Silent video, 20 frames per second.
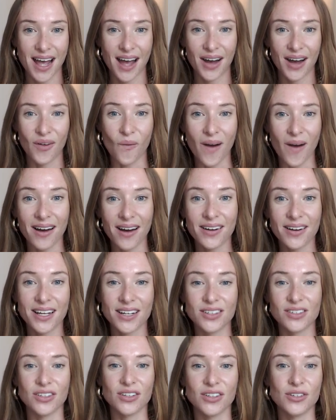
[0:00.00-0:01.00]
Where
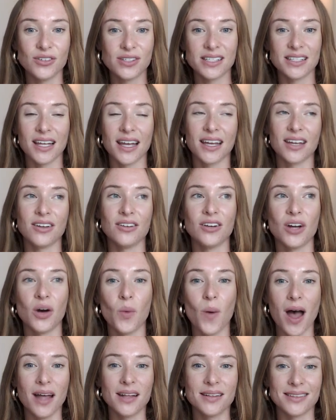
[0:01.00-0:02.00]
can you say, you know
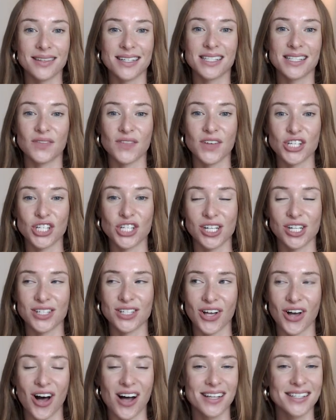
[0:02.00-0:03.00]
what, this vision is
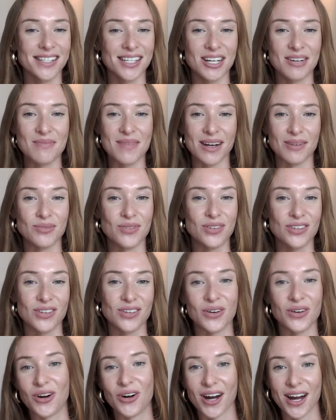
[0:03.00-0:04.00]
awesome, and I'm
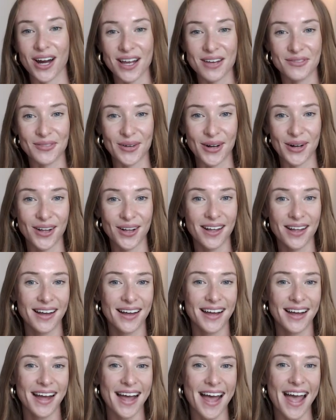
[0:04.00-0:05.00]
so grateful,
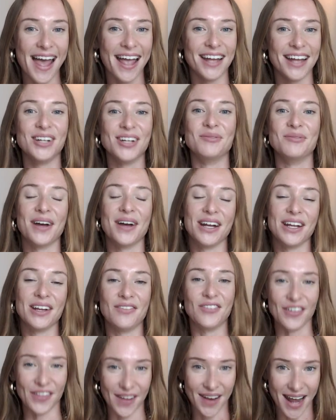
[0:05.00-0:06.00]
and I'm ready
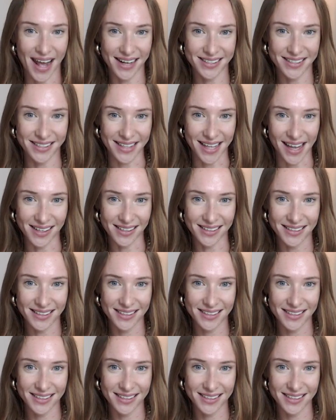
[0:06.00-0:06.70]
for the next thing?